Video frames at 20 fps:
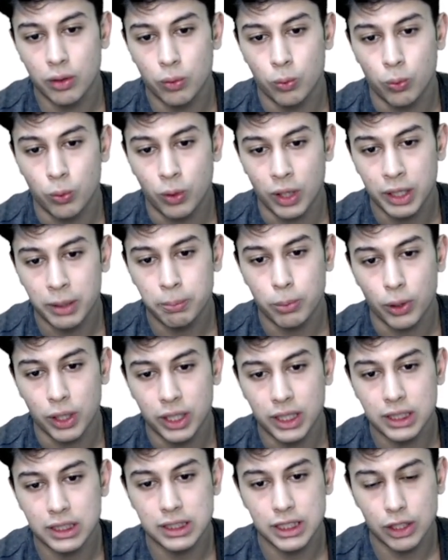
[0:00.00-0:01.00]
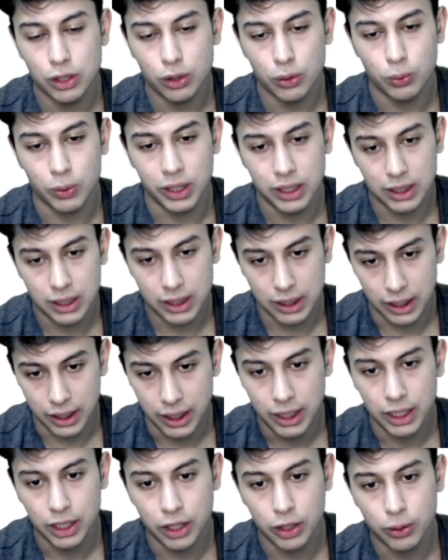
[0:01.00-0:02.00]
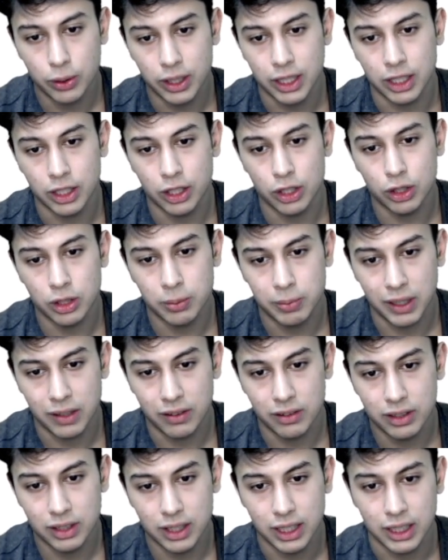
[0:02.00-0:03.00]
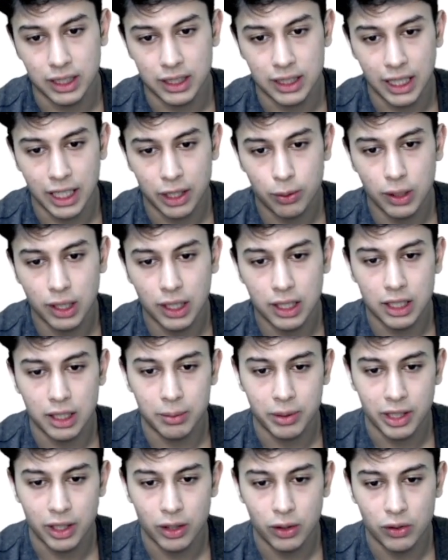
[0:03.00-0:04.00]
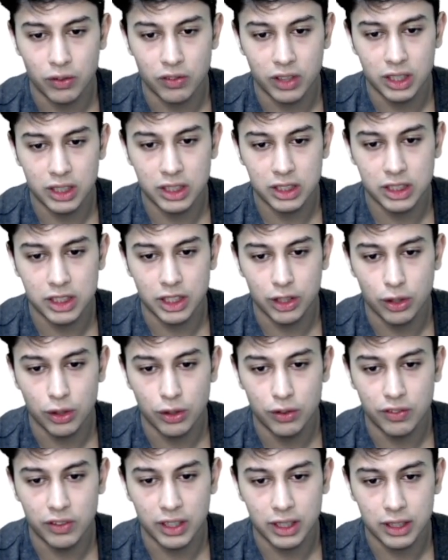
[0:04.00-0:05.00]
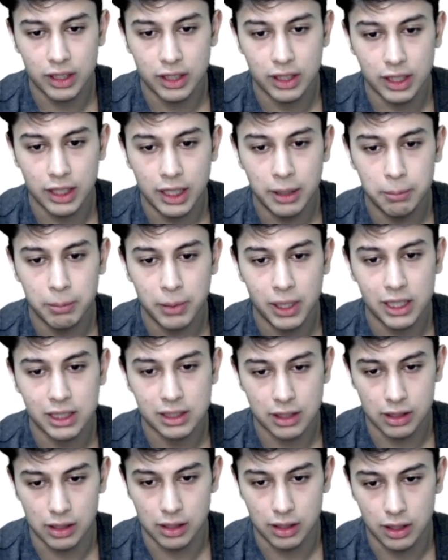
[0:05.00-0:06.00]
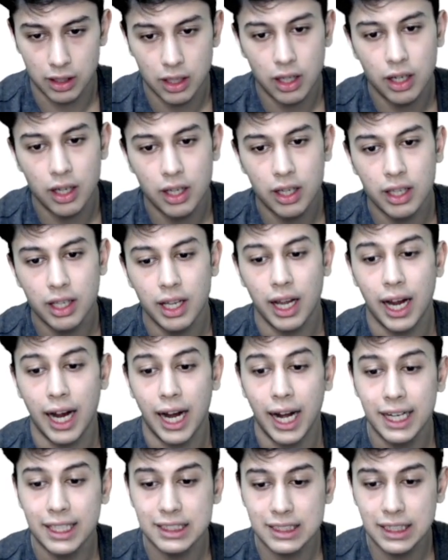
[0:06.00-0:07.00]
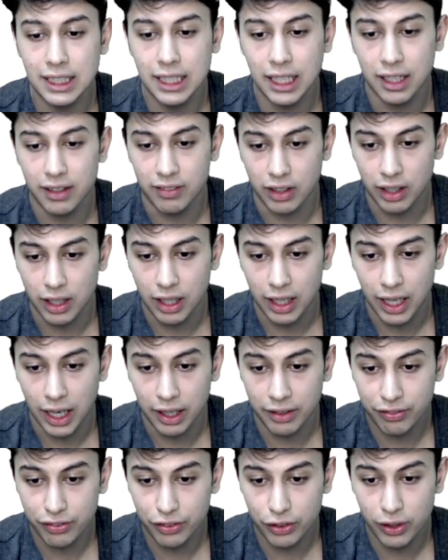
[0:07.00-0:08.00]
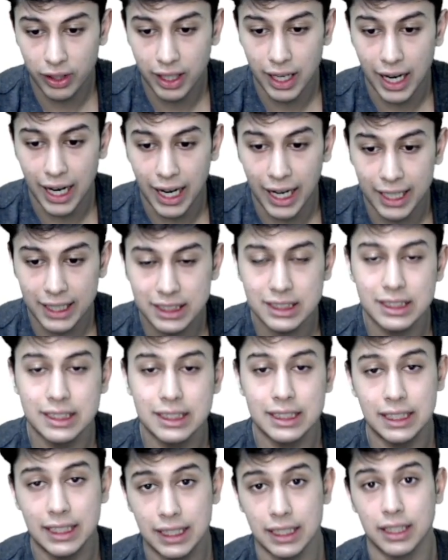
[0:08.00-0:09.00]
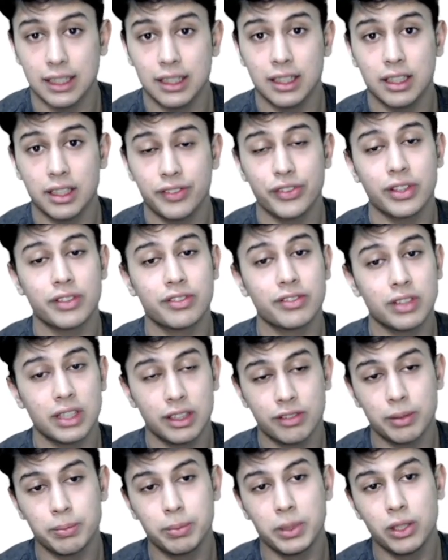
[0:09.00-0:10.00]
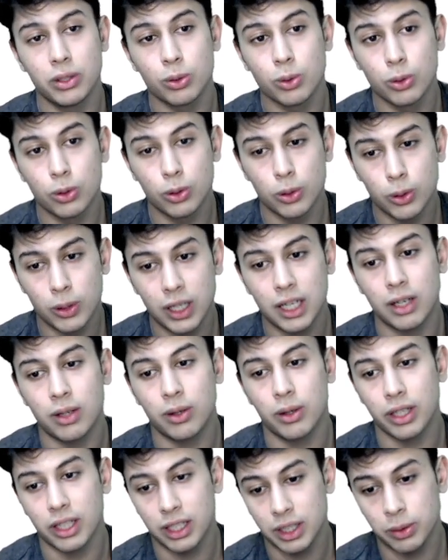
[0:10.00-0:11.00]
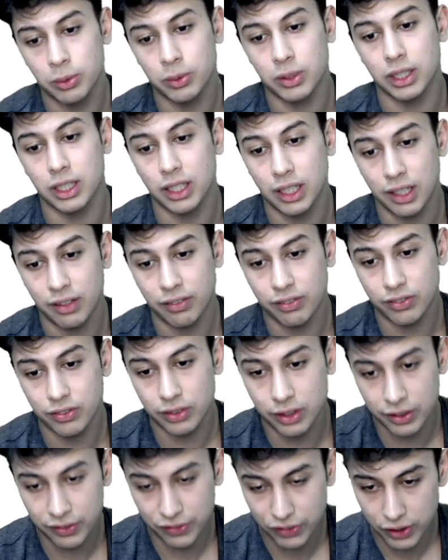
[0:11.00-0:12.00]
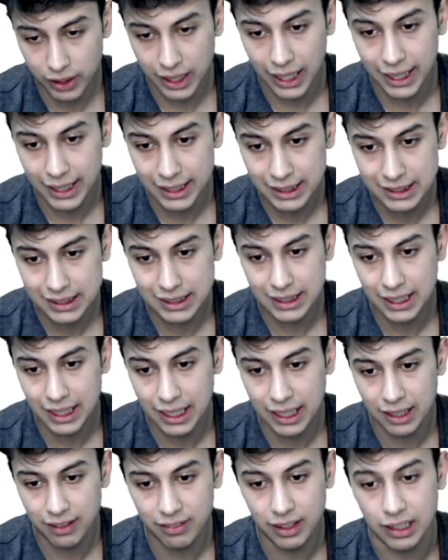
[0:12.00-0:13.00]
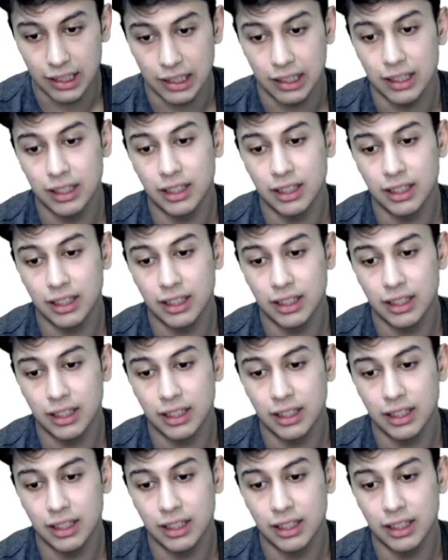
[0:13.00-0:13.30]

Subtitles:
1.013 into 10 to the power 3, that will come around 1013 Pascal. At sea level, if you are at sea, if you have ever been to Goa or anywhere, if you are at sea level,